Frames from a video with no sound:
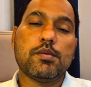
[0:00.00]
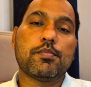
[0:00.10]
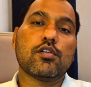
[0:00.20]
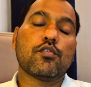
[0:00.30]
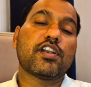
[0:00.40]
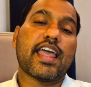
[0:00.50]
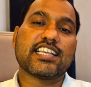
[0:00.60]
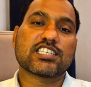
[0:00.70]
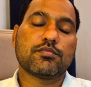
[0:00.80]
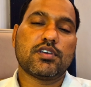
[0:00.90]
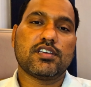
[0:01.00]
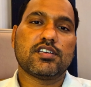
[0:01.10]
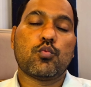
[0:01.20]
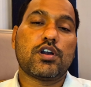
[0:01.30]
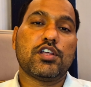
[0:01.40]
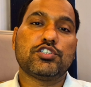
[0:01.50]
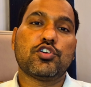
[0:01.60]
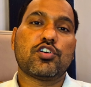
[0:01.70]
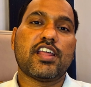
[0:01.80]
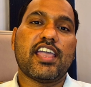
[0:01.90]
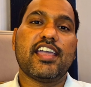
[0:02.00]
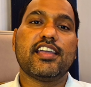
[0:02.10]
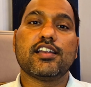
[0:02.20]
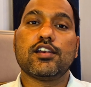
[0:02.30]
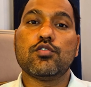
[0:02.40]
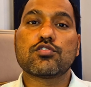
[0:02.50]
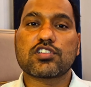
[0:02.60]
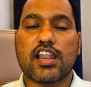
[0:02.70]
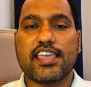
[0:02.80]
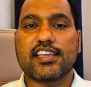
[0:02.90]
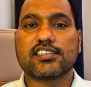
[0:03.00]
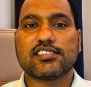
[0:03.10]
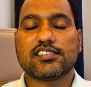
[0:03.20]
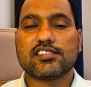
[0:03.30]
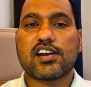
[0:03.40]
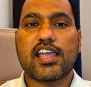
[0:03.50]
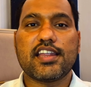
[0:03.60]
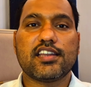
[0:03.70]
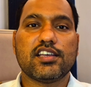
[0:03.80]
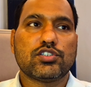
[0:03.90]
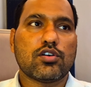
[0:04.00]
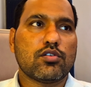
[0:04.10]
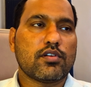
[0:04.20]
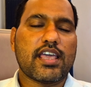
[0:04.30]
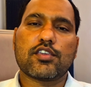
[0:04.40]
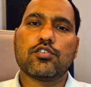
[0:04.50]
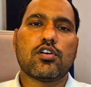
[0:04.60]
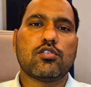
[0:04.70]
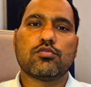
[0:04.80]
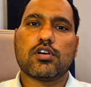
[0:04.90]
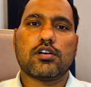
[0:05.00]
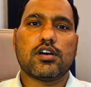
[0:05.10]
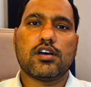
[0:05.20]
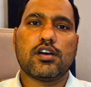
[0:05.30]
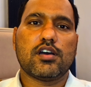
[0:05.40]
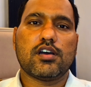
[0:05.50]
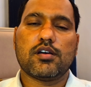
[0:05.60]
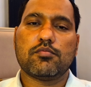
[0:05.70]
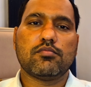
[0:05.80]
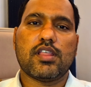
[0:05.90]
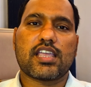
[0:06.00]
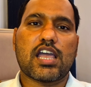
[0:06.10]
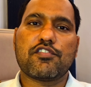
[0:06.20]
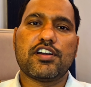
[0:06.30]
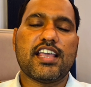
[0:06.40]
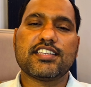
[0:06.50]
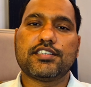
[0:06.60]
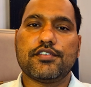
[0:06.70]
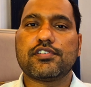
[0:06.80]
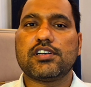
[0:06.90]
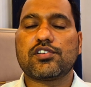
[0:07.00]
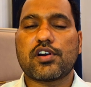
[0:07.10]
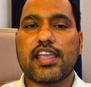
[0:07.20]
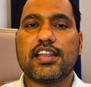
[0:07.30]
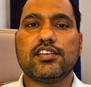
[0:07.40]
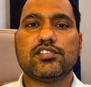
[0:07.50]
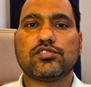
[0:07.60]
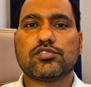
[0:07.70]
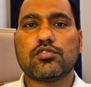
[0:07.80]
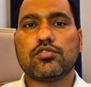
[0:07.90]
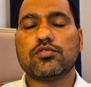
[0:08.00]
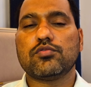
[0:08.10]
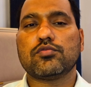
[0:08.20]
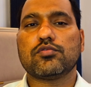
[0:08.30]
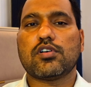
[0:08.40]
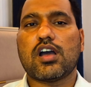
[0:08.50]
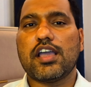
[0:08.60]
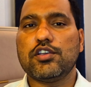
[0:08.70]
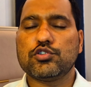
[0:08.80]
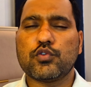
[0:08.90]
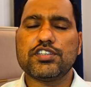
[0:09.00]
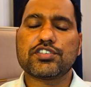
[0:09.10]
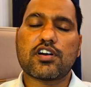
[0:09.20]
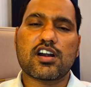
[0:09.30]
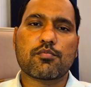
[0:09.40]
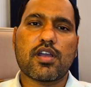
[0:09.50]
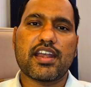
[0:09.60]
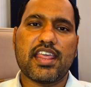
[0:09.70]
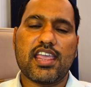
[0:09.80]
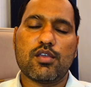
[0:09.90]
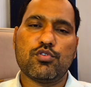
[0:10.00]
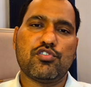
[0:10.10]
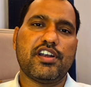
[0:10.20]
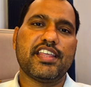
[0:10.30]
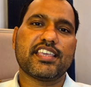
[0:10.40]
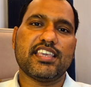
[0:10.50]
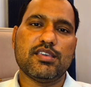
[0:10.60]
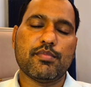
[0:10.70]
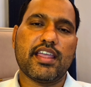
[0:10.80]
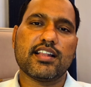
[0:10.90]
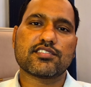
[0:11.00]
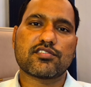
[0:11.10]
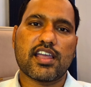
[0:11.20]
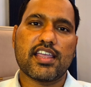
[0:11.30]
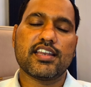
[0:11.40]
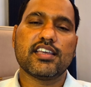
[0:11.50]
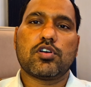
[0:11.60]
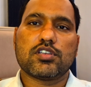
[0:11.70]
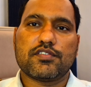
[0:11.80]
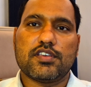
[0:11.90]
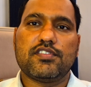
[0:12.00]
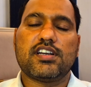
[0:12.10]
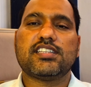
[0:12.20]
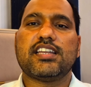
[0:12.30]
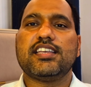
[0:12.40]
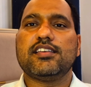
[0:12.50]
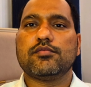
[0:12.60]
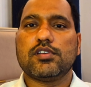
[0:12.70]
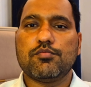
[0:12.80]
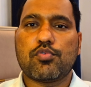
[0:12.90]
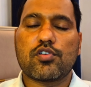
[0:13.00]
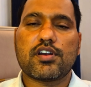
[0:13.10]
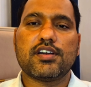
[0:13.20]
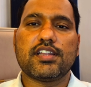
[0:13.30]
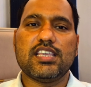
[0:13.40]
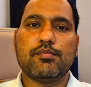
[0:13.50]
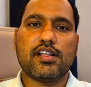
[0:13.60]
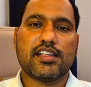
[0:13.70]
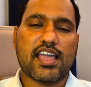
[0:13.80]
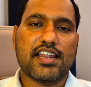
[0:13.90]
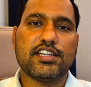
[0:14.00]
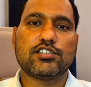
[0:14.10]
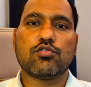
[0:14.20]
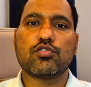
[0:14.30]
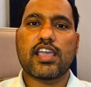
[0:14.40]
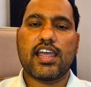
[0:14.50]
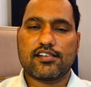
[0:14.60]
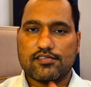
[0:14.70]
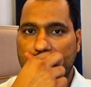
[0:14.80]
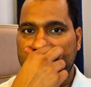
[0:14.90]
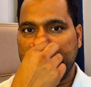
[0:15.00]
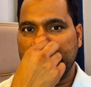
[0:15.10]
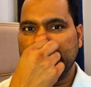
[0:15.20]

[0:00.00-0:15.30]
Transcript: People often ask me, what does your day looks like? Right? So like like every day is different, right? So I usually start my day with reading emails, right? Because if there is any important email that I need to look at, right?